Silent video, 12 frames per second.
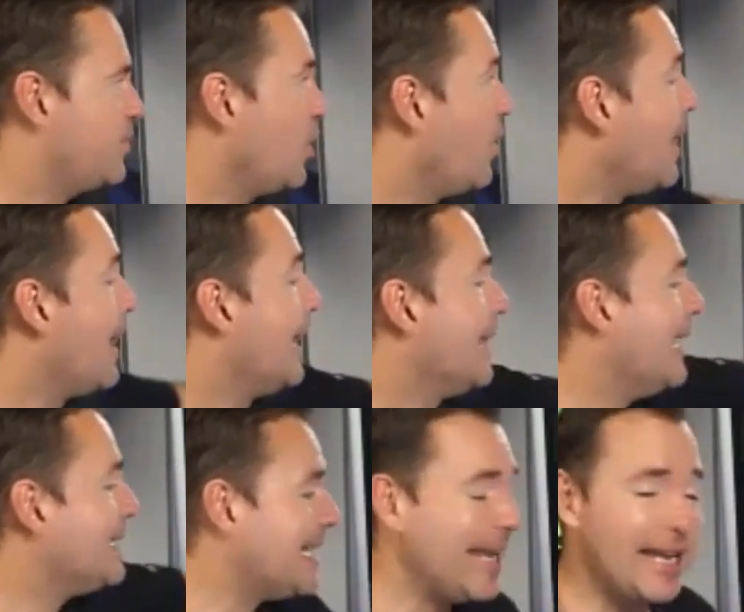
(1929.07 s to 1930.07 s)
So
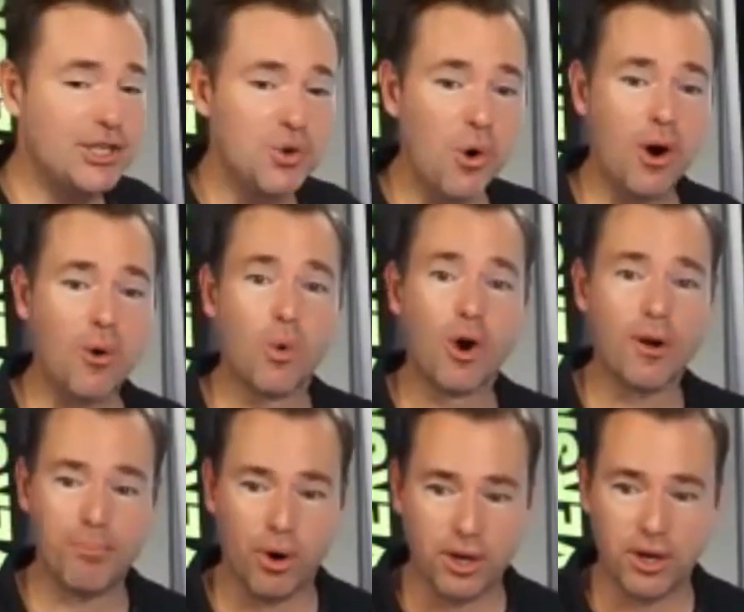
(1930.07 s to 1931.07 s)
let's get into our workbook.